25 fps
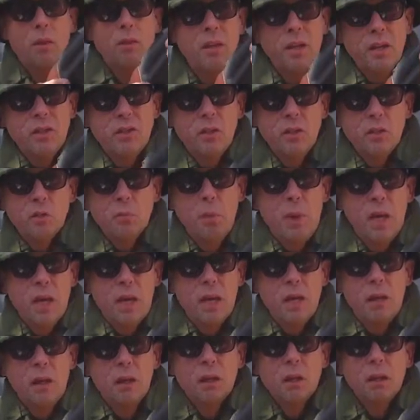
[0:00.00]
This is
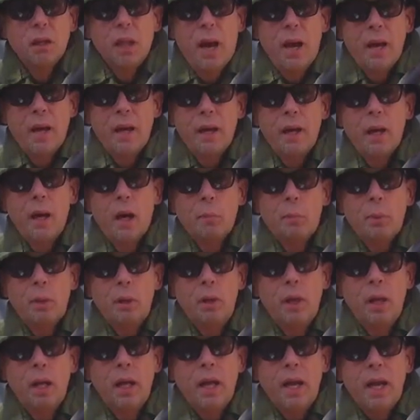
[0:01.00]
me lining up
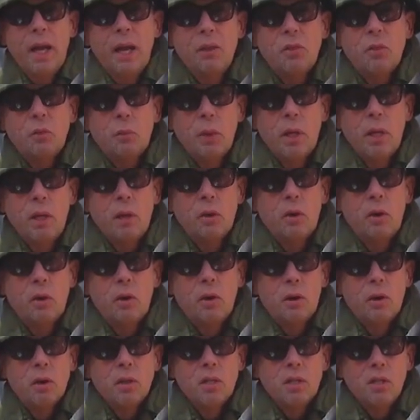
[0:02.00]
a
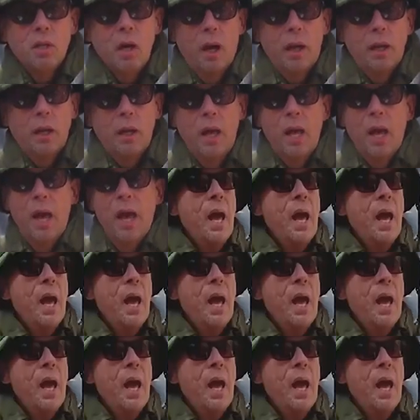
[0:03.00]
300-yard sight,